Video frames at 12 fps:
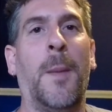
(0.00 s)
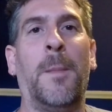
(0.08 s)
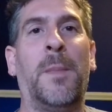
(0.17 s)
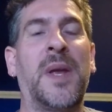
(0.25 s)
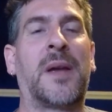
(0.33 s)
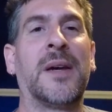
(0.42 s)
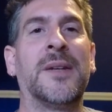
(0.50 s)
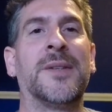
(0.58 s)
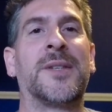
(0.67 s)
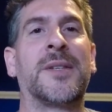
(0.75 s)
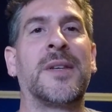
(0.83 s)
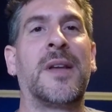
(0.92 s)

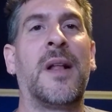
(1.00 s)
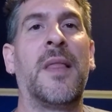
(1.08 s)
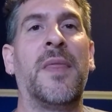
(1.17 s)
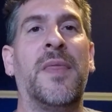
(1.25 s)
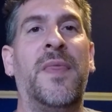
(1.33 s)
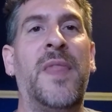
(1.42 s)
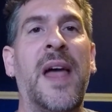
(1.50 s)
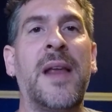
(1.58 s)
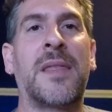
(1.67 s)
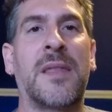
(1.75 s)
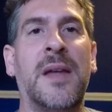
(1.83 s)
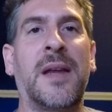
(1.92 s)
because they
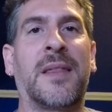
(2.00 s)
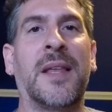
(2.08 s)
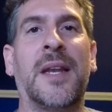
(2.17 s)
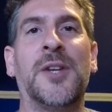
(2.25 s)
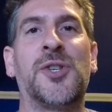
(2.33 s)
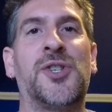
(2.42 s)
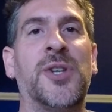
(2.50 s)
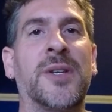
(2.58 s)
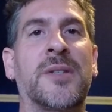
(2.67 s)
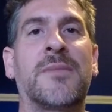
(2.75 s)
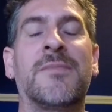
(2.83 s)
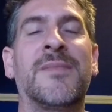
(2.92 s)
think that it's
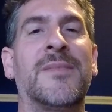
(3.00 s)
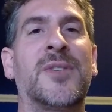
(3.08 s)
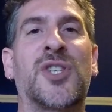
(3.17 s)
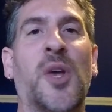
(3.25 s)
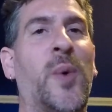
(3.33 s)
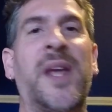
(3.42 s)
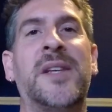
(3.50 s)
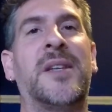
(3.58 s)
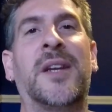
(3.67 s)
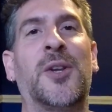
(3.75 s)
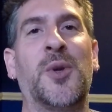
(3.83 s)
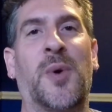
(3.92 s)
just so easy
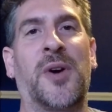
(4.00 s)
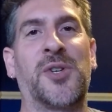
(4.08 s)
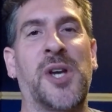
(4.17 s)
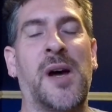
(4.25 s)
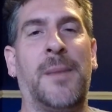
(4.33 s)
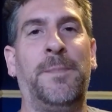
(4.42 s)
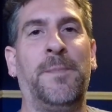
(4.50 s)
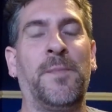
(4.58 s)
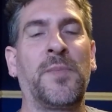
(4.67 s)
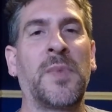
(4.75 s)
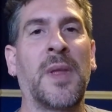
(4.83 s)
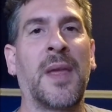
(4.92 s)
to do our job.
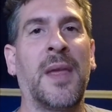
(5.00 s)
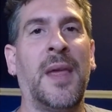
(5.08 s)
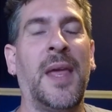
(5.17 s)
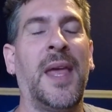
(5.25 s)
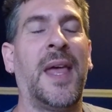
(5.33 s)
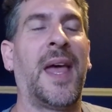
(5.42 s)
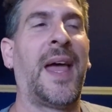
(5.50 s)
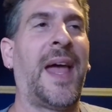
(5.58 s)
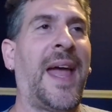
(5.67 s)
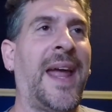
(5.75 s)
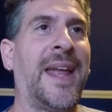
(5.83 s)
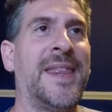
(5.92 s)

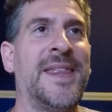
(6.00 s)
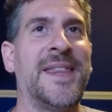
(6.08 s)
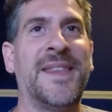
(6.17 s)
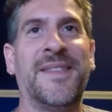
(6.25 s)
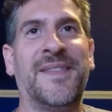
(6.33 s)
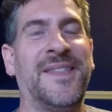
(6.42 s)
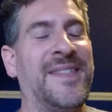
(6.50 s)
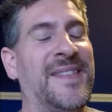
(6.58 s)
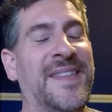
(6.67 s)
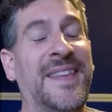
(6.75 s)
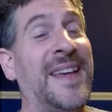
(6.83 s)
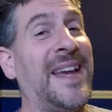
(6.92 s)
And
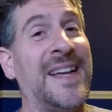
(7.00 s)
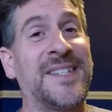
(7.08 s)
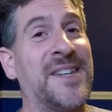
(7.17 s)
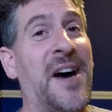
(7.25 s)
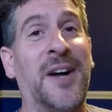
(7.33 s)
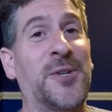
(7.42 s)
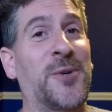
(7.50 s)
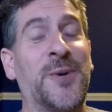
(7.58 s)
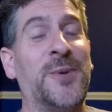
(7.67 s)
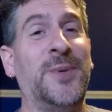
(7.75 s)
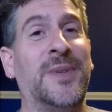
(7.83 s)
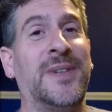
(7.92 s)
it's not
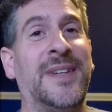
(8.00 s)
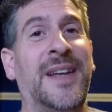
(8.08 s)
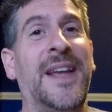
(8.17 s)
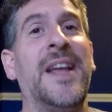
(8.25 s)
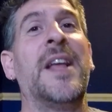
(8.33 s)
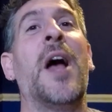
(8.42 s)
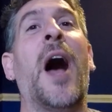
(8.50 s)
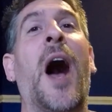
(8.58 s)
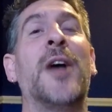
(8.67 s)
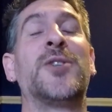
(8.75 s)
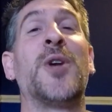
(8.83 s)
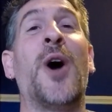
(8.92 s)
true.
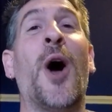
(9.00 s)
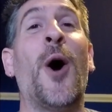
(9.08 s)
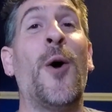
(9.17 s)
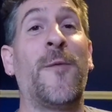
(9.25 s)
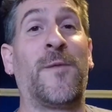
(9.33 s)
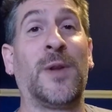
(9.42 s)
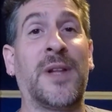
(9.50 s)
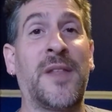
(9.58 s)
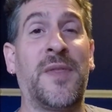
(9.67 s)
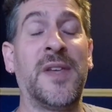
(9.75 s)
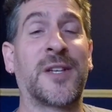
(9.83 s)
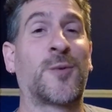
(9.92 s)
So hopefully
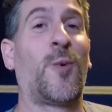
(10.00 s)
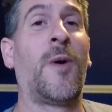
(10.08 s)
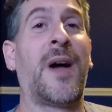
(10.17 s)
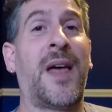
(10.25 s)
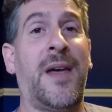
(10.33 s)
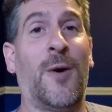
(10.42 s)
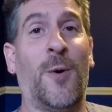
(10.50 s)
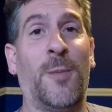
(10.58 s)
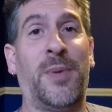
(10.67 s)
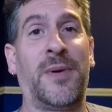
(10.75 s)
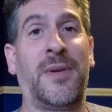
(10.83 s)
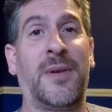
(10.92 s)
this will help
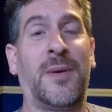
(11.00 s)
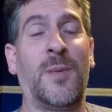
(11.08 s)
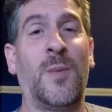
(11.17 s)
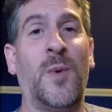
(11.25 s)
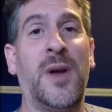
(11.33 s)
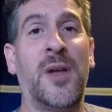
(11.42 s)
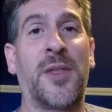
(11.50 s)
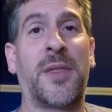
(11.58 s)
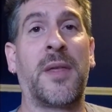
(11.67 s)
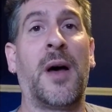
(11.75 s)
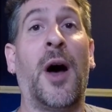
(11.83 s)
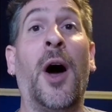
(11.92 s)

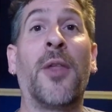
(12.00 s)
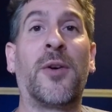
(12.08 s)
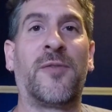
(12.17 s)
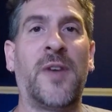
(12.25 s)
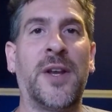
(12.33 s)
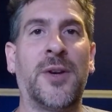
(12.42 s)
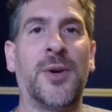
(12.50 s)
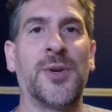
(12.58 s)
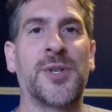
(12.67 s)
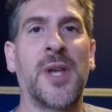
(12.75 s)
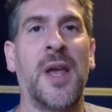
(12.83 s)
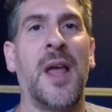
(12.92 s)
with other
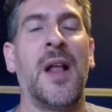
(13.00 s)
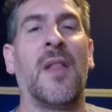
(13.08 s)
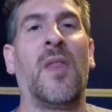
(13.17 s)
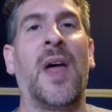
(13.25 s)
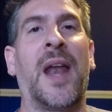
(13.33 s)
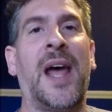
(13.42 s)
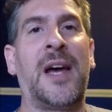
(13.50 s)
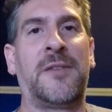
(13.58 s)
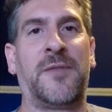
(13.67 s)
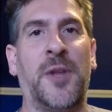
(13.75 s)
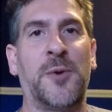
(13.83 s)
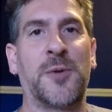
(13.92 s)
vendors that
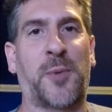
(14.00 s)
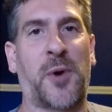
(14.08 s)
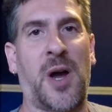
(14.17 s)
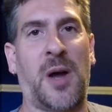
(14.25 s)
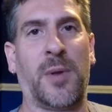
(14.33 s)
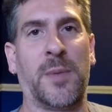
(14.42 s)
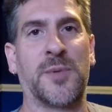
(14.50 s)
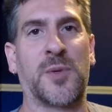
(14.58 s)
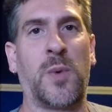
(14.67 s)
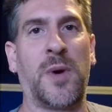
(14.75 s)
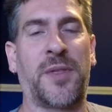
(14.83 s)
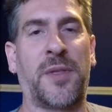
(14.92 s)
have those problems
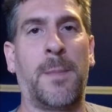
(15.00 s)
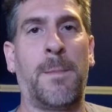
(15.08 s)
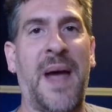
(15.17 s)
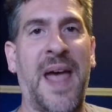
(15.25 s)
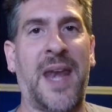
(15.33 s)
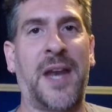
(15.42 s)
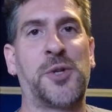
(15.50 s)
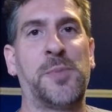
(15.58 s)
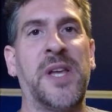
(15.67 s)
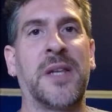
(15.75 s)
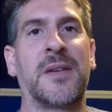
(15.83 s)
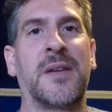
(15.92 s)
with
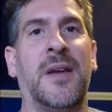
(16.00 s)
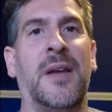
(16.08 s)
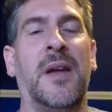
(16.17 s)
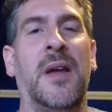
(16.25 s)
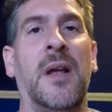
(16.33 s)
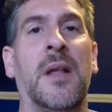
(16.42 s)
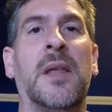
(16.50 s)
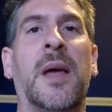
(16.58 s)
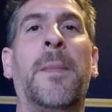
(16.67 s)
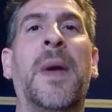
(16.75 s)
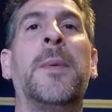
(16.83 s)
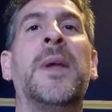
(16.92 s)
management that
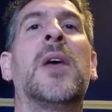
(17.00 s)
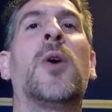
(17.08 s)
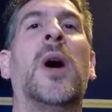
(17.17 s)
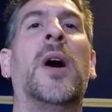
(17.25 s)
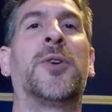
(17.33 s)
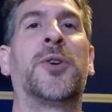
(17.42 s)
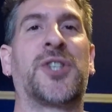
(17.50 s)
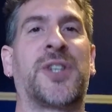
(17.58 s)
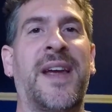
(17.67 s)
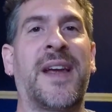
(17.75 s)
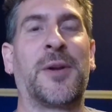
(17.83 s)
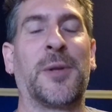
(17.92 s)
maybe they'll
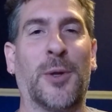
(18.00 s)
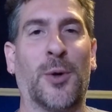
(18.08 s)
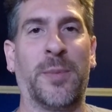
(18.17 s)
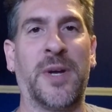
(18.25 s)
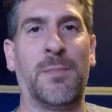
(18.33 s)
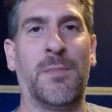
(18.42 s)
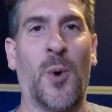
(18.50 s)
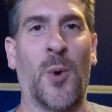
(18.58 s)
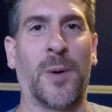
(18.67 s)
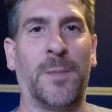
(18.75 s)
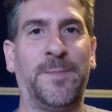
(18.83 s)
understand a little bit more.